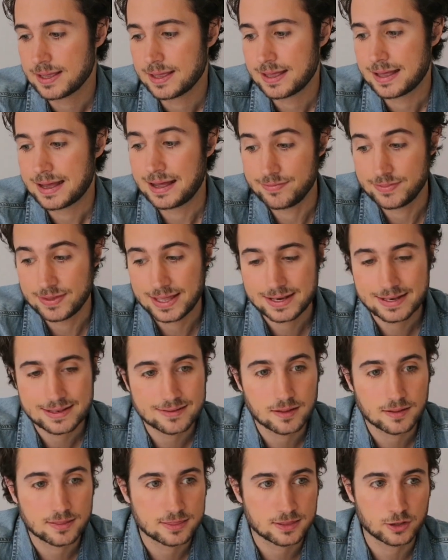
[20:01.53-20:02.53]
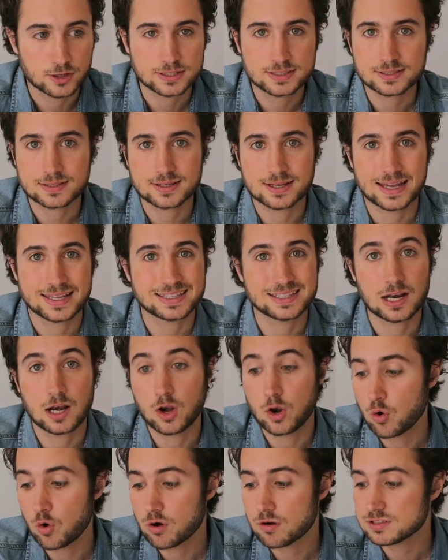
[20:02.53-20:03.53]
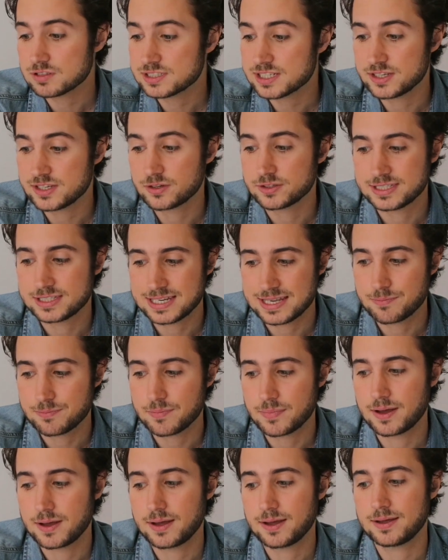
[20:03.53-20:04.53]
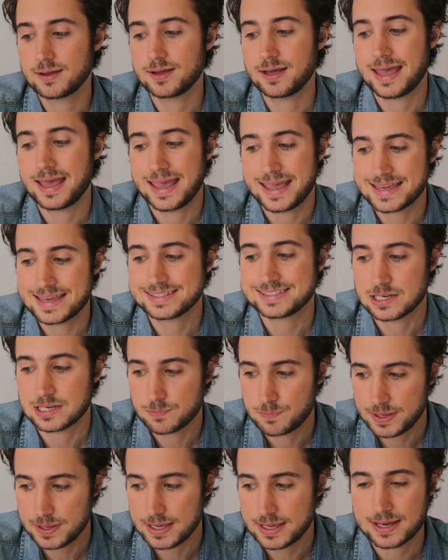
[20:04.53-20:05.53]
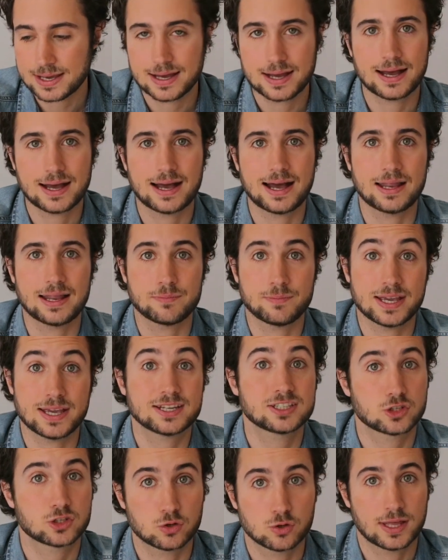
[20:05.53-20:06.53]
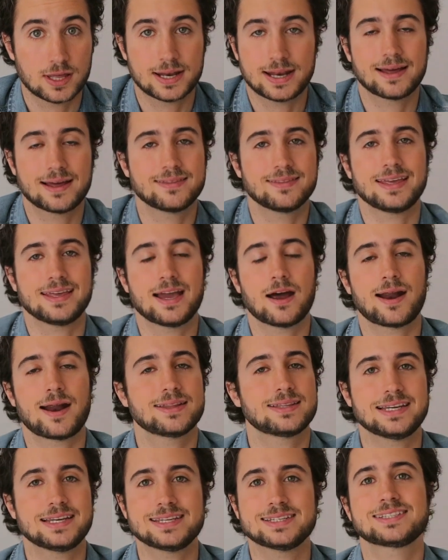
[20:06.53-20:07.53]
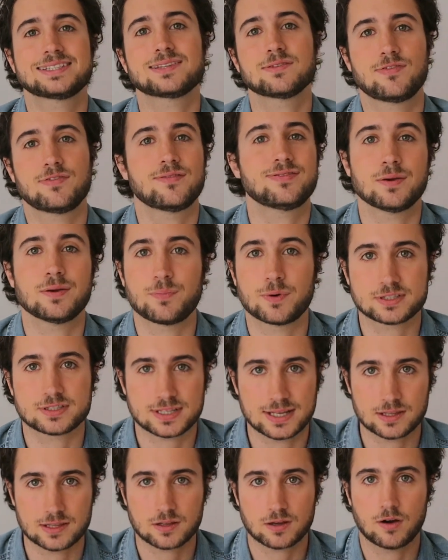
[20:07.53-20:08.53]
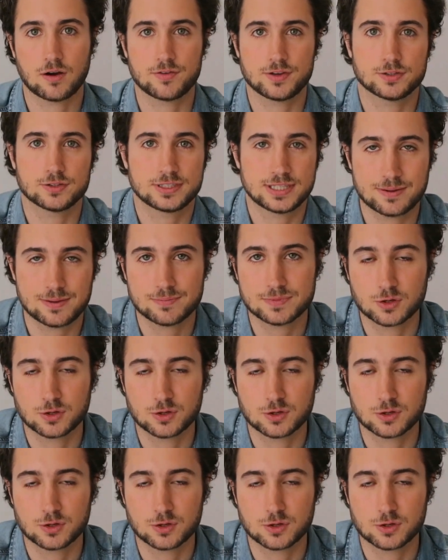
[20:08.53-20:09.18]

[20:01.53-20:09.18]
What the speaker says: And then the third, get locals in your team ASAP and make sure that they are at least 50% of your team.